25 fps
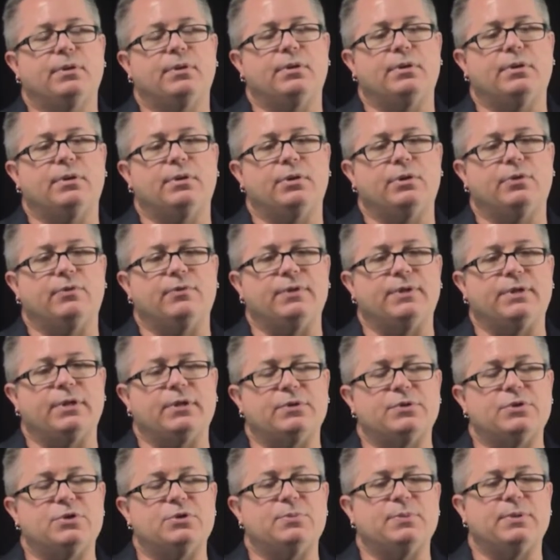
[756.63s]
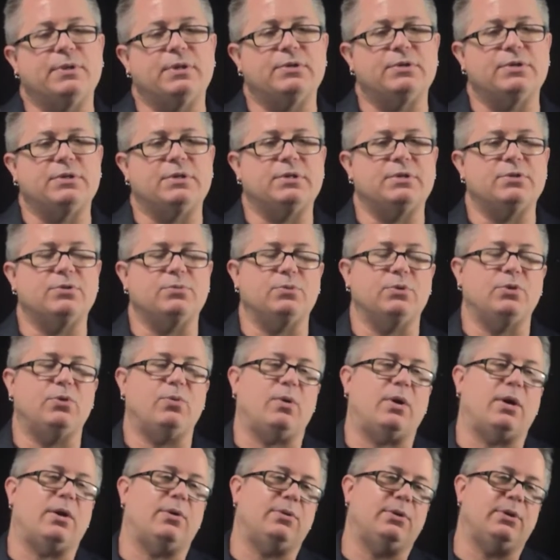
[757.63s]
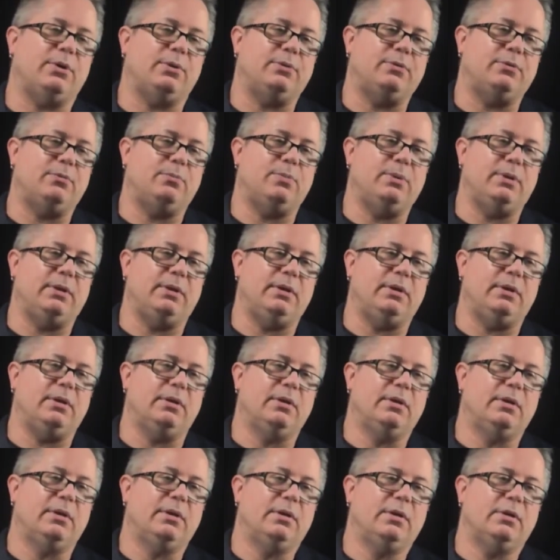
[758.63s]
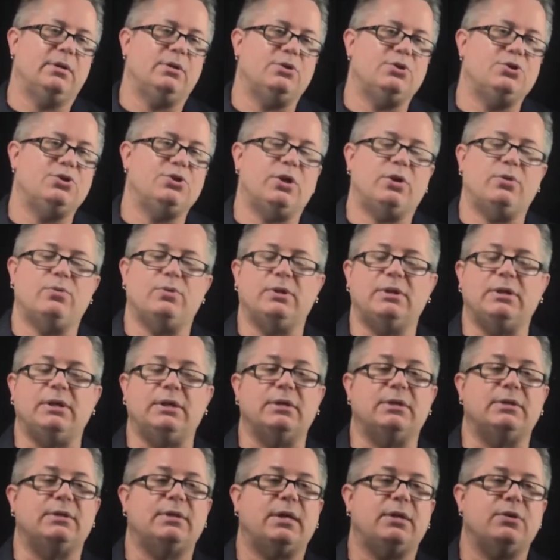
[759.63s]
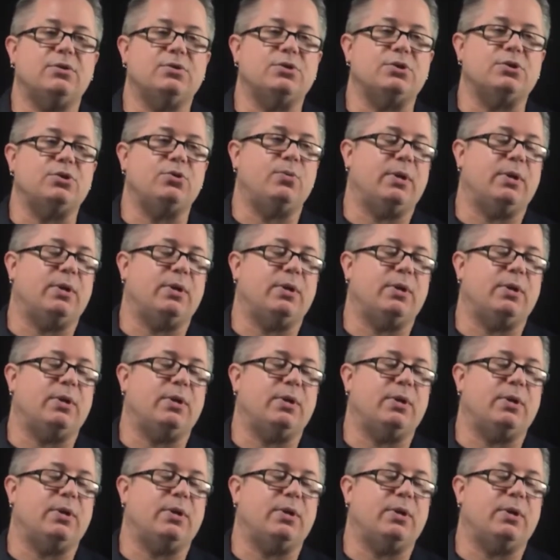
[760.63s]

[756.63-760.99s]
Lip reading: theory of intelligence because it doesn't require you to be generally intelligent.